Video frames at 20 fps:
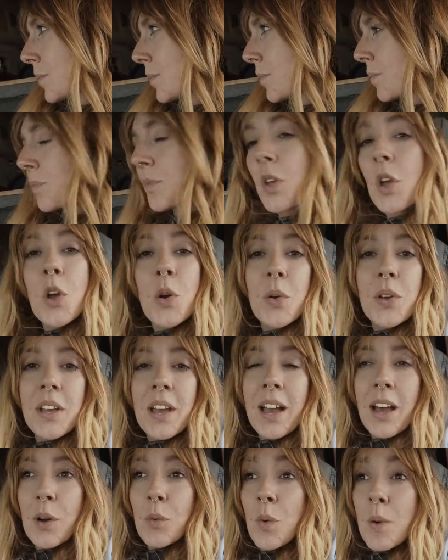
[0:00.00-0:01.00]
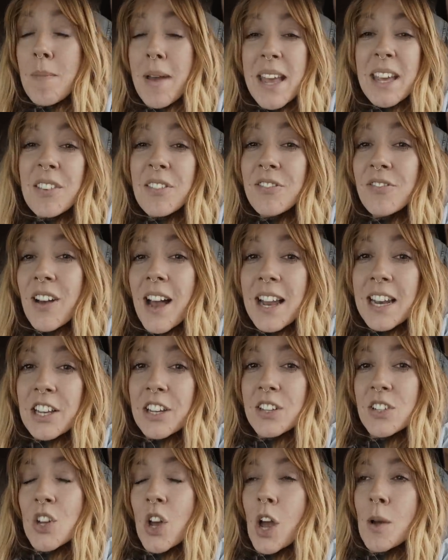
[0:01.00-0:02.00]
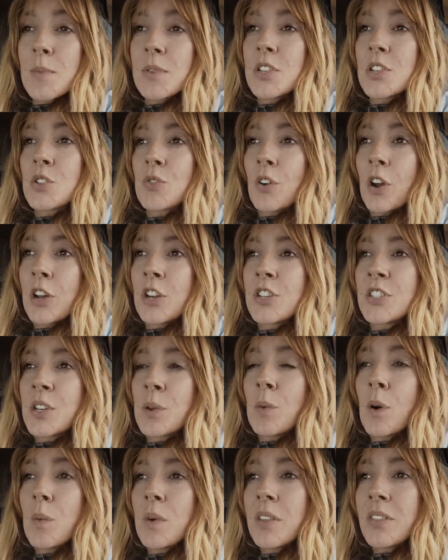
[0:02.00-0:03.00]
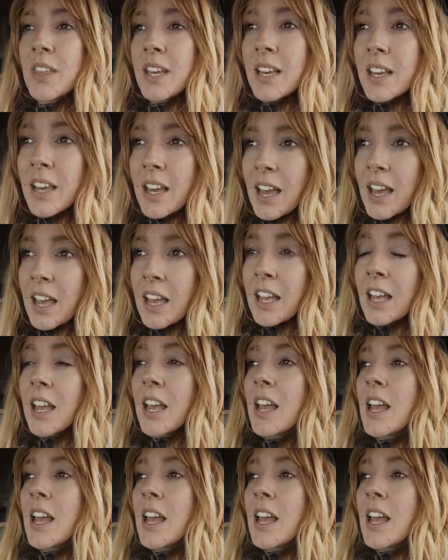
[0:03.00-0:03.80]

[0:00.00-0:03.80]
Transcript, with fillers: Yeah, we're making fairly good time on this road. So what we're thinking,